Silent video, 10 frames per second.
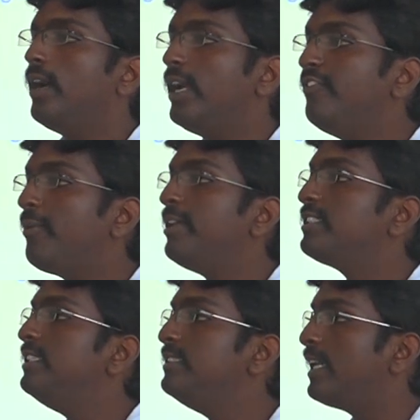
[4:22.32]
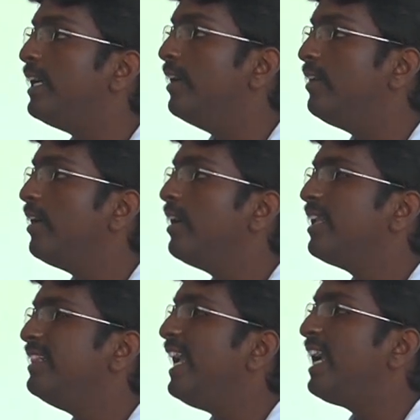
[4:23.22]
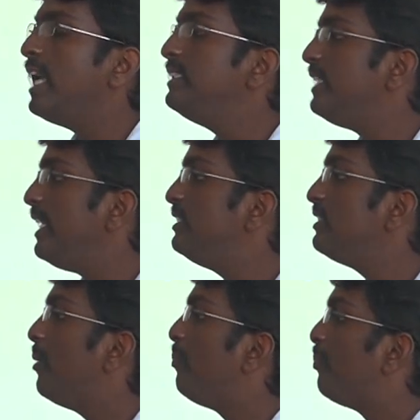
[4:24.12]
information inside it, they can't change the